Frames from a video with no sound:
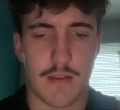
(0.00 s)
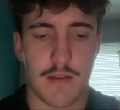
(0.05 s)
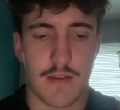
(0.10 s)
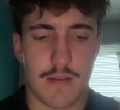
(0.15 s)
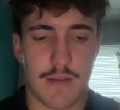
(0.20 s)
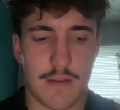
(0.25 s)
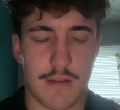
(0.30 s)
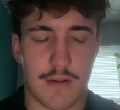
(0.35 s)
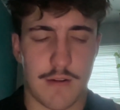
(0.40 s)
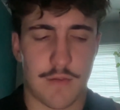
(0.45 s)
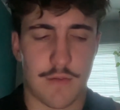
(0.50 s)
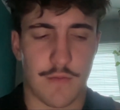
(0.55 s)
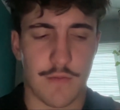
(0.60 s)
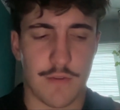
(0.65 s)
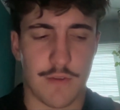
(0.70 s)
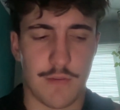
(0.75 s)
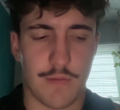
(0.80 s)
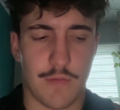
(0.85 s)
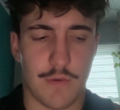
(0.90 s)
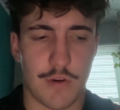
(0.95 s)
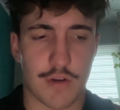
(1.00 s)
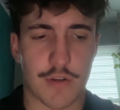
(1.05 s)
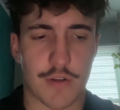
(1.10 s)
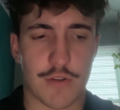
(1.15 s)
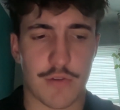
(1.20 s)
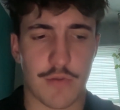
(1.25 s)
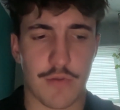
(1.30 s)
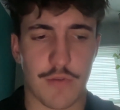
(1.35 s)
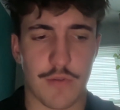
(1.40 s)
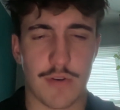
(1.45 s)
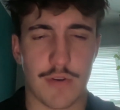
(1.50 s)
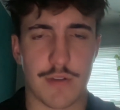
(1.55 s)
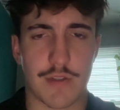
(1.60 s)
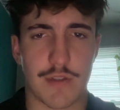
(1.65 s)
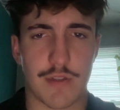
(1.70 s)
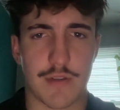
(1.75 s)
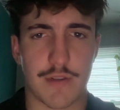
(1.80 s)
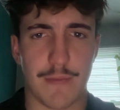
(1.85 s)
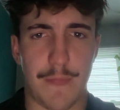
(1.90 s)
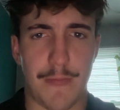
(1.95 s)
Then I'll really work
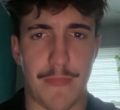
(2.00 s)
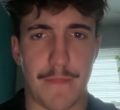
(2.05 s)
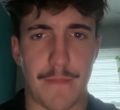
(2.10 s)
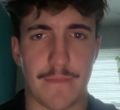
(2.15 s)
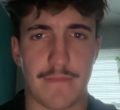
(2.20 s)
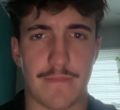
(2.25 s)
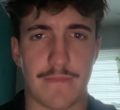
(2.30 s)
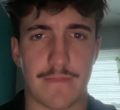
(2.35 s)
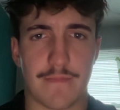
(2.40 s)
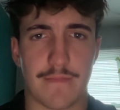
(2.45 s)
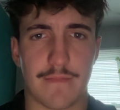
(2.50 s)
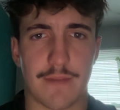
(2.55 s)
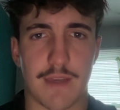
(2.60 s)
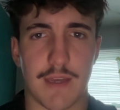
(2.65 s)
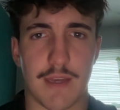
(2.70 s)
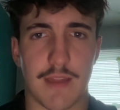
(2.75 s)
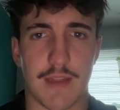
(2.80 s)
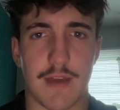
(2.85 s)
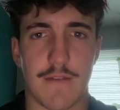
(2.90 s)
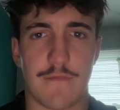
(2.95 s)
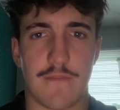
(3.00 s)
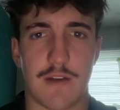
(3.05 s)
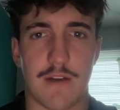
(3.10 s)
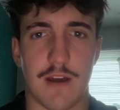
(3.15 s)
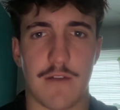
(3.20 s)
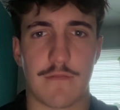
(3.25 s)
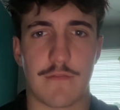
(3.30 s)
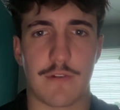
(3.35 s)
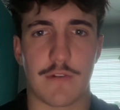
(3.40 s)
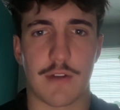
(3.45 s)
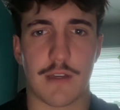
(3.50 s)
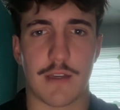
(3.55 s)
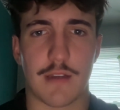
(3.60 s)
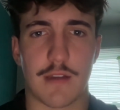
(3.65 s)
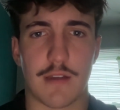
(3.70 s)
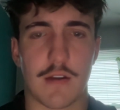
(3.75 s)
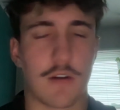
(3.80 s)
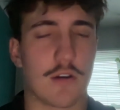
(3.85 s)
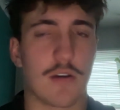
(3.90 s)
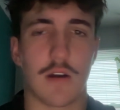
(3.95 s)
towards getting that 500
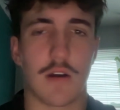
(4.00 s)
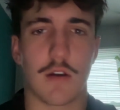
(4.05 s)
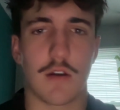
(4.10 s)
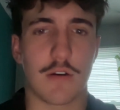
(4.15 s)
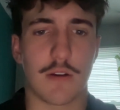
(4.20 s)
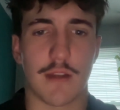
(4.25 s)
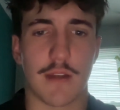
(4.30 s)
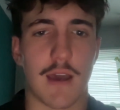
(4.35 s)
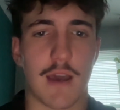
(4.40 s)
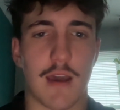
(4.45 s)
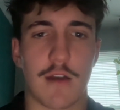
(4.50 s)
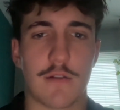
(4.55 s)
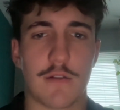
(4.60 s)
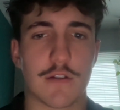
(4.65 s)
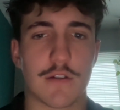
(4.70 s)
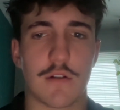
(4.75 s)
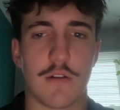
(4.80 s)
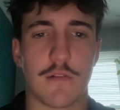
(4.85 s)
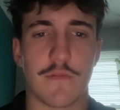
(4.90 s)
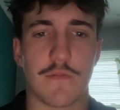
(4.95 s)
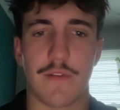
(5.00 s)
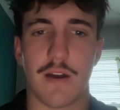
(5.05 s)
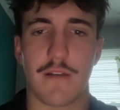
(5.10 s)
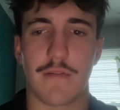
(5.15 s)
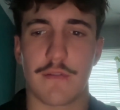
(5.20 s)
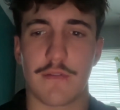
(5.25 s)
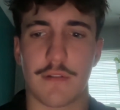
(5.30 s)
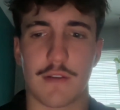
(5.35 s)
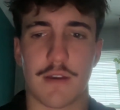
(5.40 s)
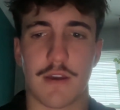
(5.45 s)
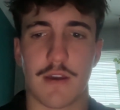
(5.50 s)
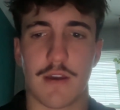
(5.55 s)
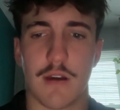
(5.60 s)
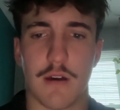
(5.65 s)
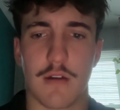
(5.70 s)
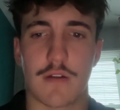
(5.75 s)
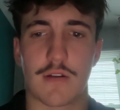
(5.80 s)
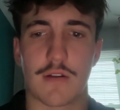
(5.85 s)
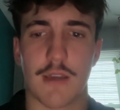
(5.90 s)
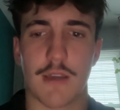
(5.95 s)
or 100K. I always call it 500K,
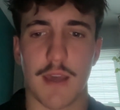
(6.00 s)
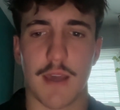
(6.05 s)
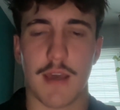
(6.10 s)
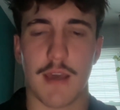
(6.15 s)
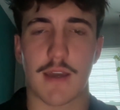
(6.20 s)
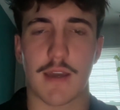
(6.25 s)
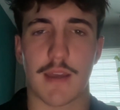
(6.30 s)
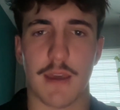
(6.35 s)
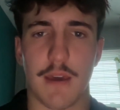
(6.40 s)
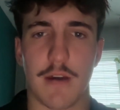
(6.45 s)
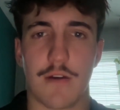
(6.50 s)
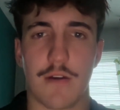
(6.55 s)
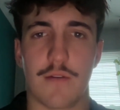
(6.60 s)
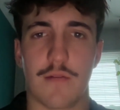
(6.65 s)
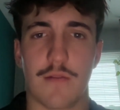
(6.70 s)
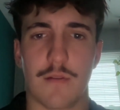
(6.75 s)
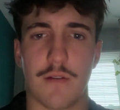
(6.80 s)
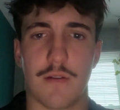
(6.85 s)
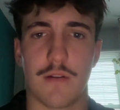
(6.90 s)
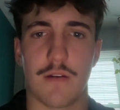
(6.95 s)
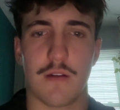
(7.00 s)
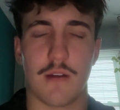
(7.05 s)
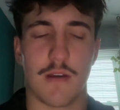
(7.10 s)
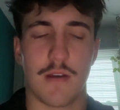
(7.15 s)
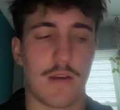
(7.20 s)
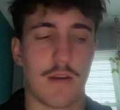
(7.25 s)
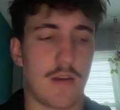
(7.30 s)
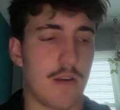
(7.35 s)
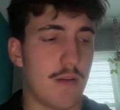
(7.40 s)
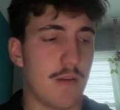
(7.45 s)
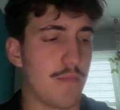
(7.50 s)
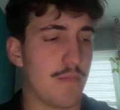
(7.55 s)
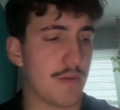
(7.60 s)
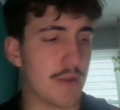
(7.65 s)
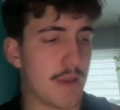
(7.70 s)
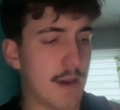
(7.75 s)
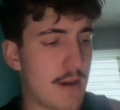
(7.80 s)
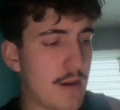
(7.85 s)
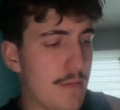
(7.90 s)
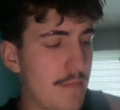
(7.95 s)
100K account. But
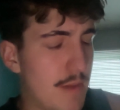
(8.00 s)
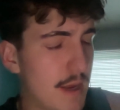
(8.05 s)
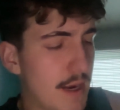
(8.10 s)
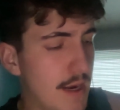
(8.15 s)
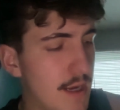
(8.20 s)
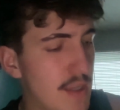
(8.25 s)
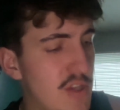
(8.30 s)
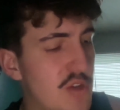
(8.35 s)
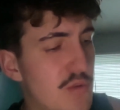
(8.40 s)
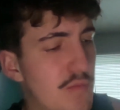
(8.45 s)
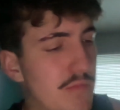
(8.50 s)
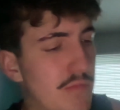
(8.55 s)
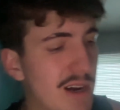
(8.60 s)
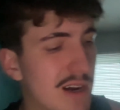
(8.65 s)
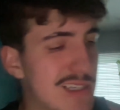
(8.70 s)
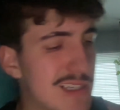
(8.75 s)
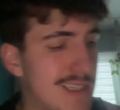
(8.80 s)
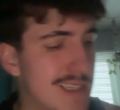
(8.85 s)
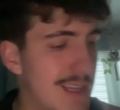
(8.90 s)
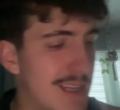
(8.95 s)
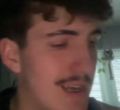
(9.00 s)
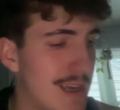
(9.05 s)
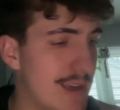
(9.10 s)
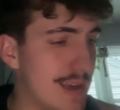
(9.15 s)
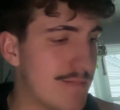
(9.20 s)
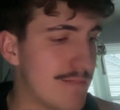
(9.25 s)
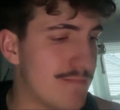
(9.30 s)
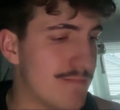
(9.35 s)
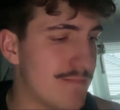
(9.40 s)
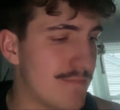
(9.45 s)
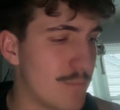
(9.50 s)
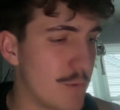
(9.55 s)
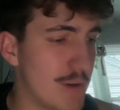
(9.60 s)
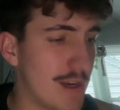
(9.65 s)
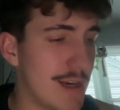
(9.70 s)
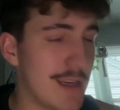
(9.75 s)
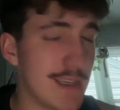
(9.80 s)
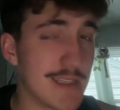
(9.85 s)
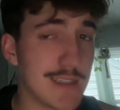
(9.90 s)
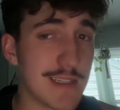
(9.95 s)
yeah, made 82 bucks today,
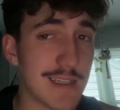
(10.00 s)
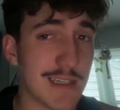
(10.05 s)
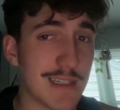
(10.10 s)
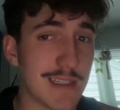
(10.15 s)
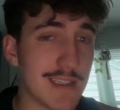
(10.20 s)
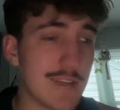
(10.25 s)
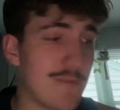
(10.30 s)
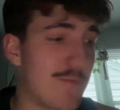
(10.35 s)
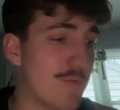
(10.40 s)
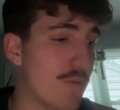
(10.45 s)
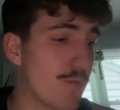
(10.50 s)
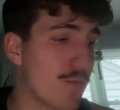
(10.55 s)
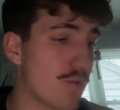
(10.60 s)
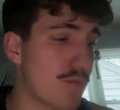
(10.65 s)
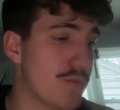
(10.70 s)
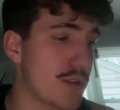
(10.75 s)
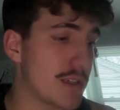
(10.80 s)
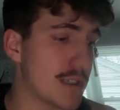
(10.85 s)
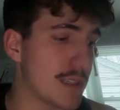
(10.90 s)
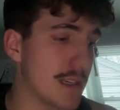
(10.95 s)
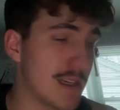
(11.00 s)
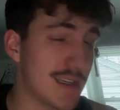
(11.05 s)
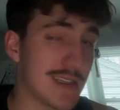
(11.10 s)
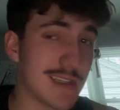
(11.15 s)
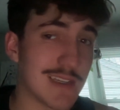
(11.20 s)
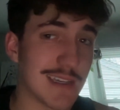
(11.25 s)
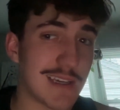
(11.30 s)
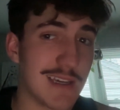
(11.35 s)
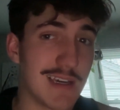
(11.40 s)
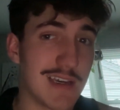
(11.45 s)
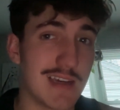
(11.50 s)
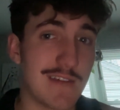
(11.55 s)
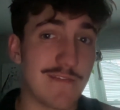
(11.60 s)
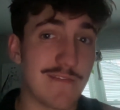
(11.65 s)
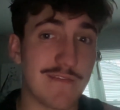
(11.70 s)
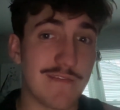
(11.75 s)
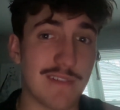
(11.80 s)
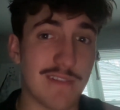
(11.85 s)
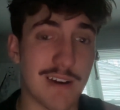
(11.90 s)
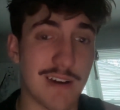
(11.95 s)
196. Need 4% more to get
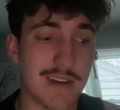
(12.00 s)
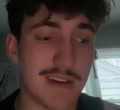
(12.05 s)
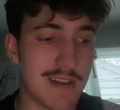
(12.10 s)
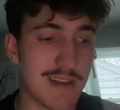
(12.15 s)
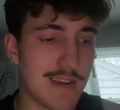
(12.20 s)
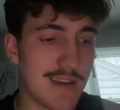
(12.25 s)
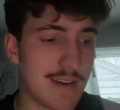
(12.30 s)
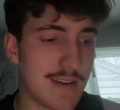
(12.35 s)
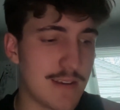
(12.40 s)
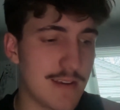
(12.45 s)
funded.